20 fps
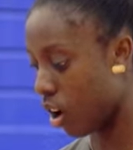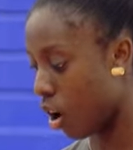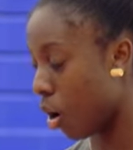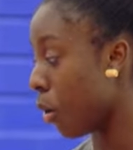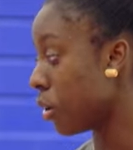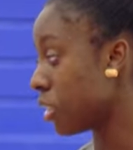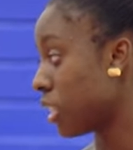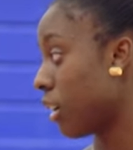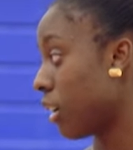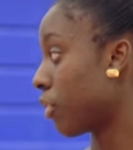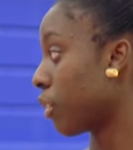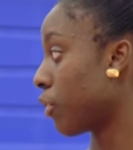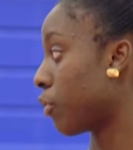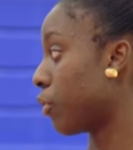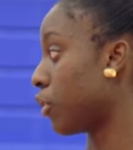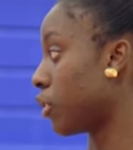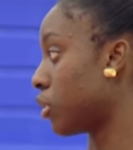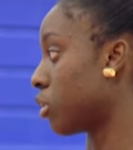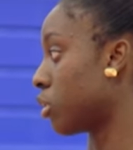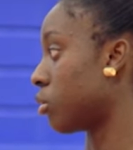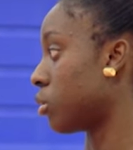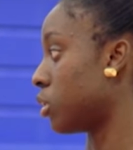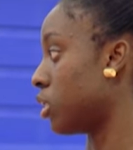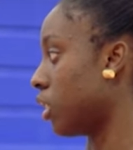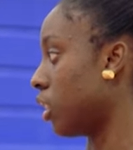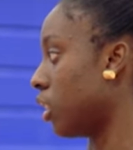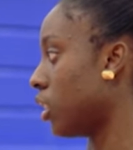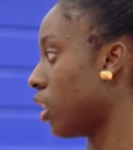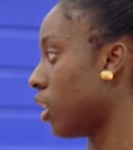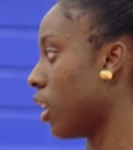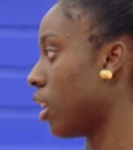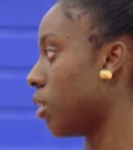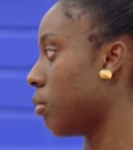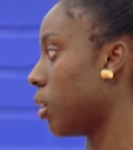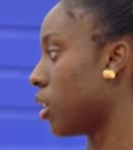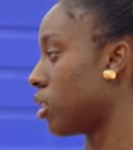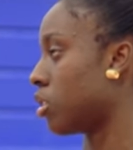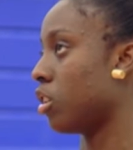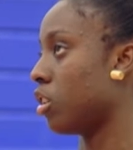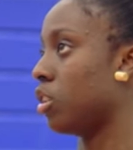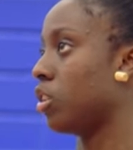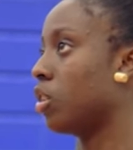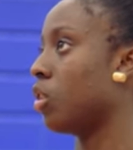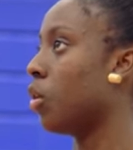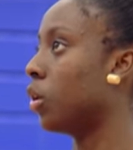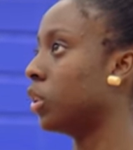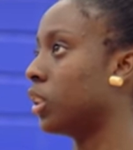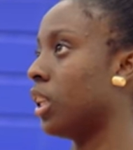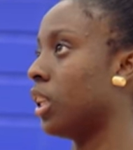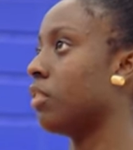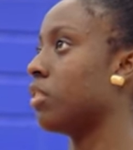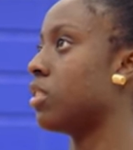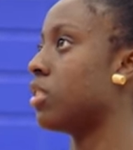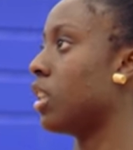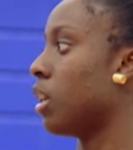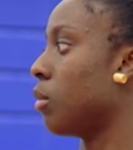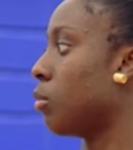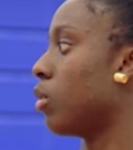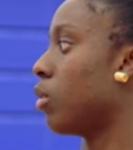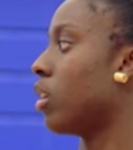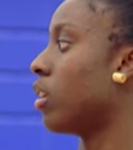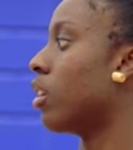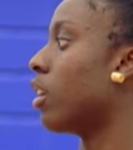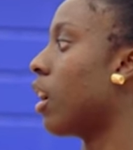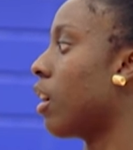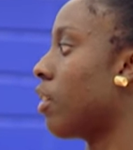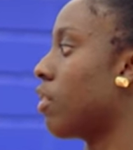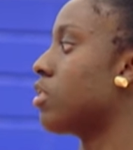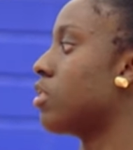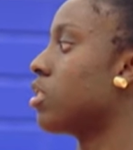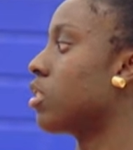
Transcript: Always have your free throw routine and make sure you always have the same one every